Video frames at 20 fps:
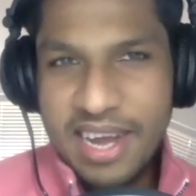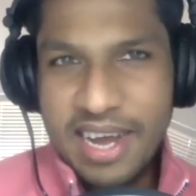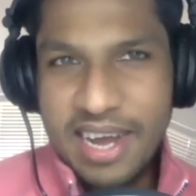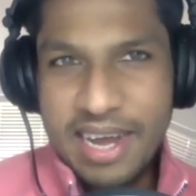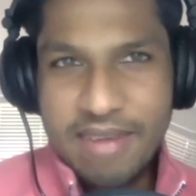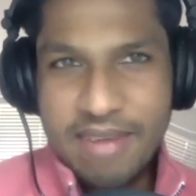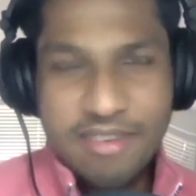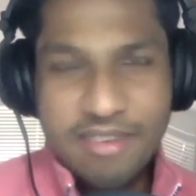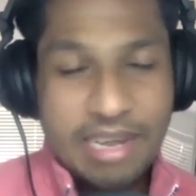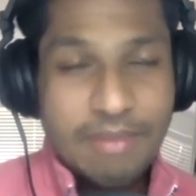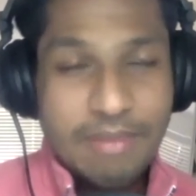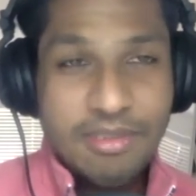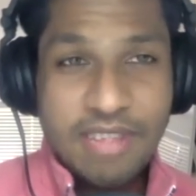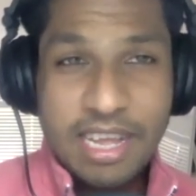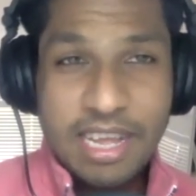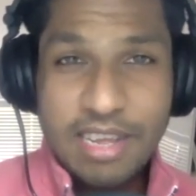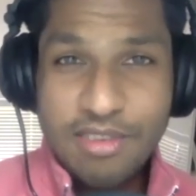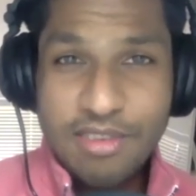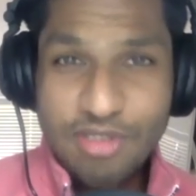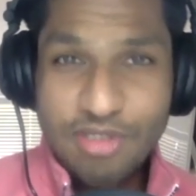Uh, James,
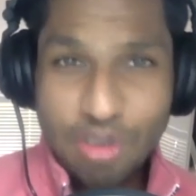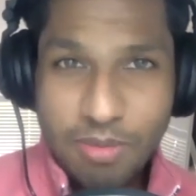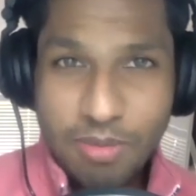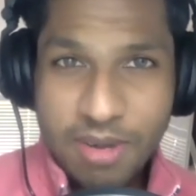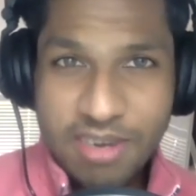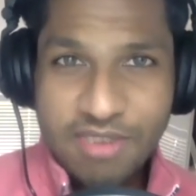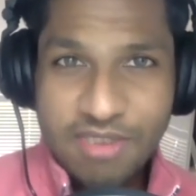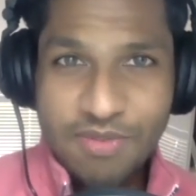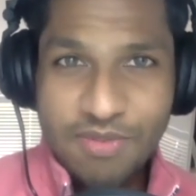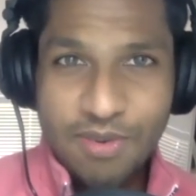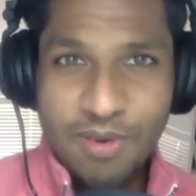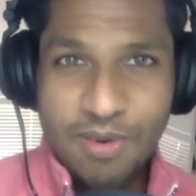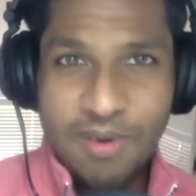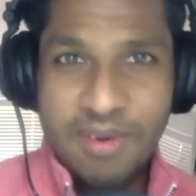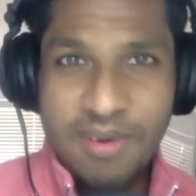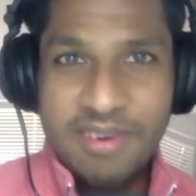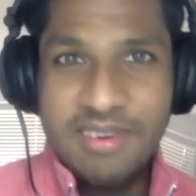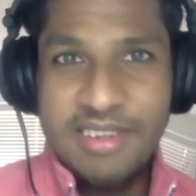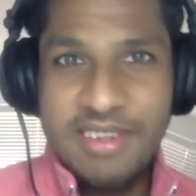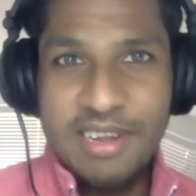thank you so much
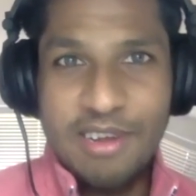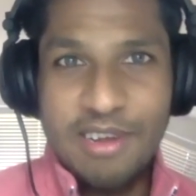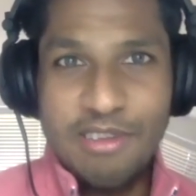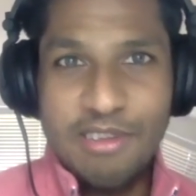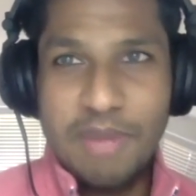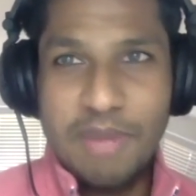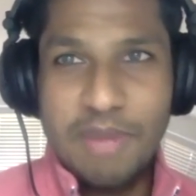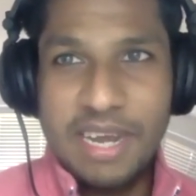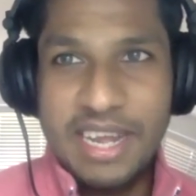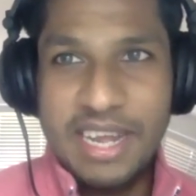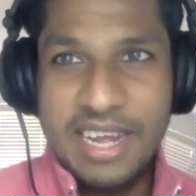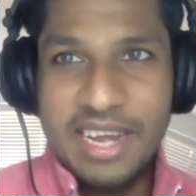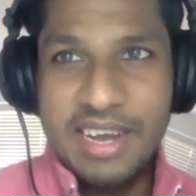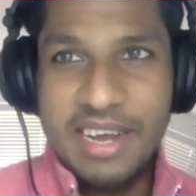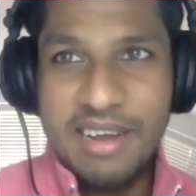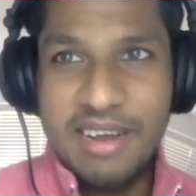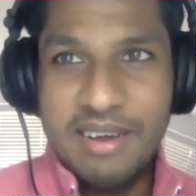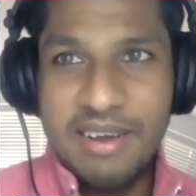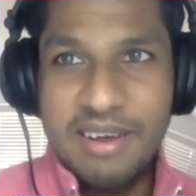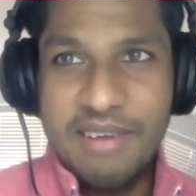for you know
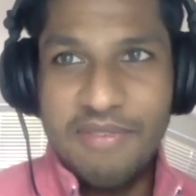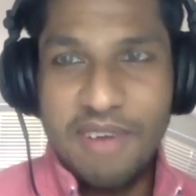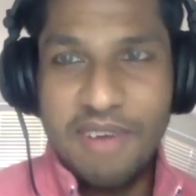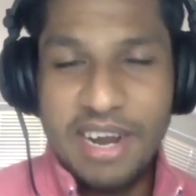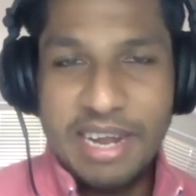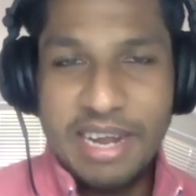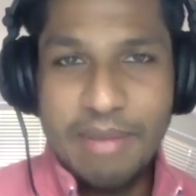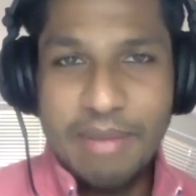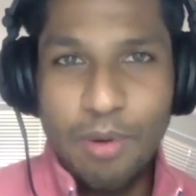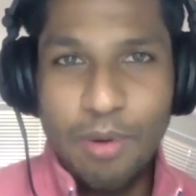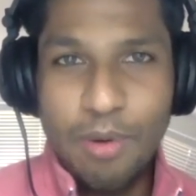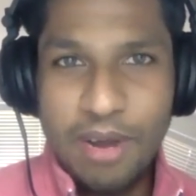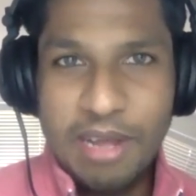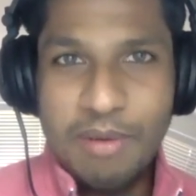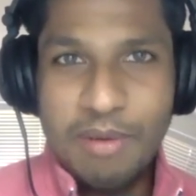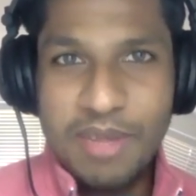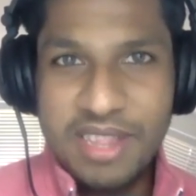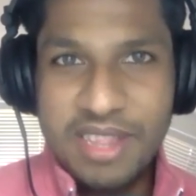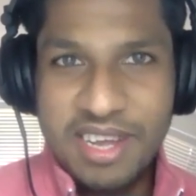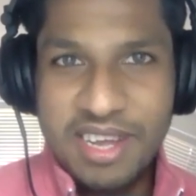spending a, Friday
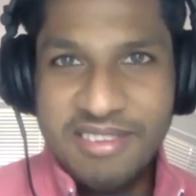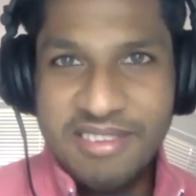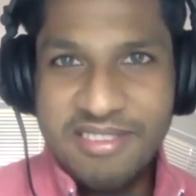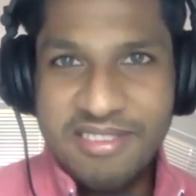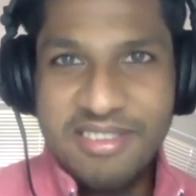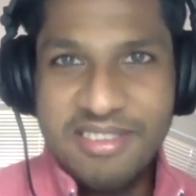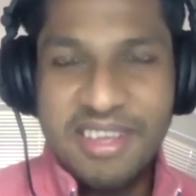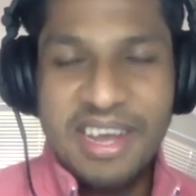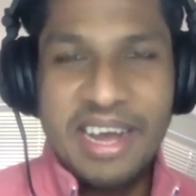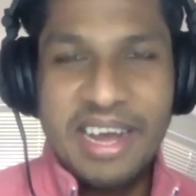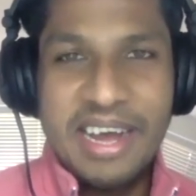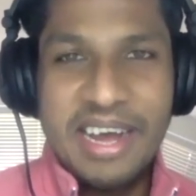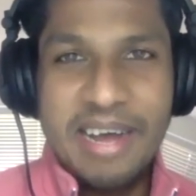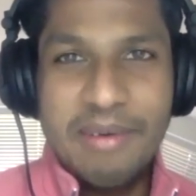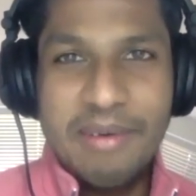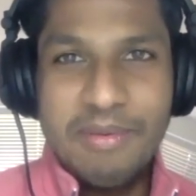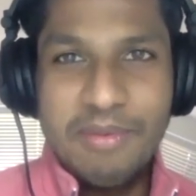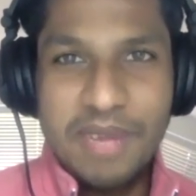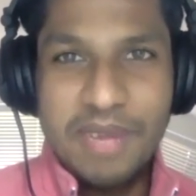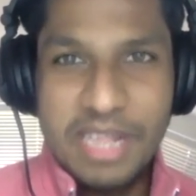morning with us.
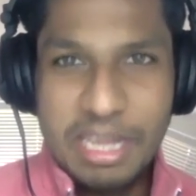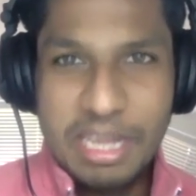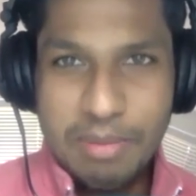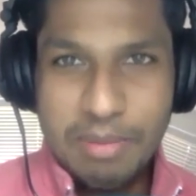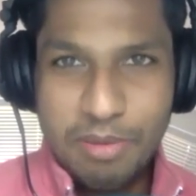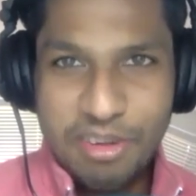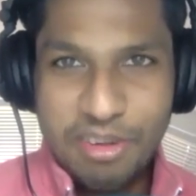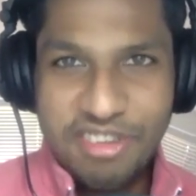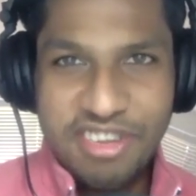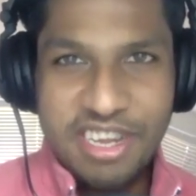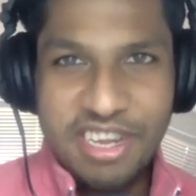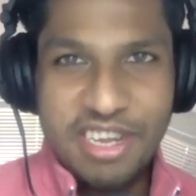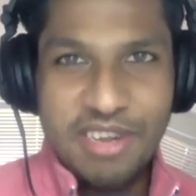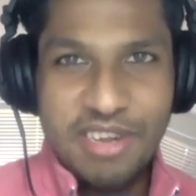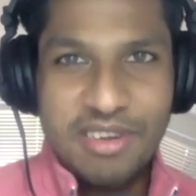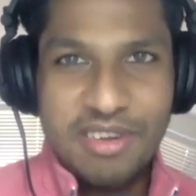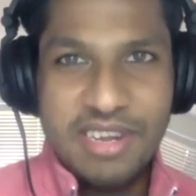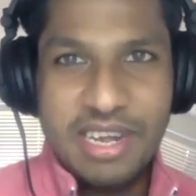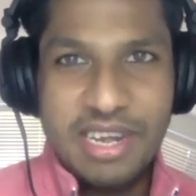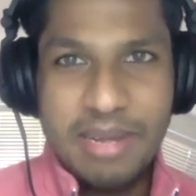Uh, really appreciate
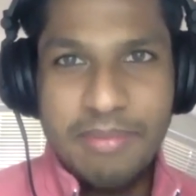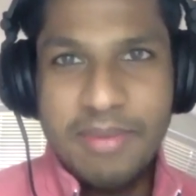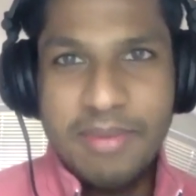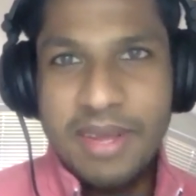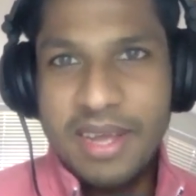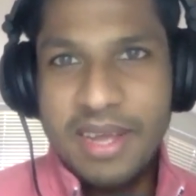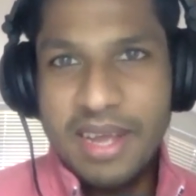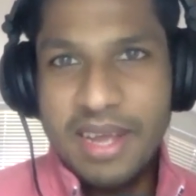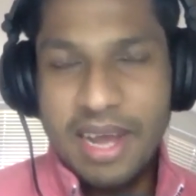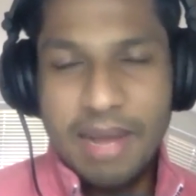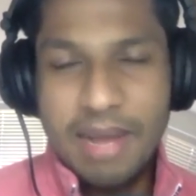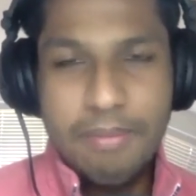your time.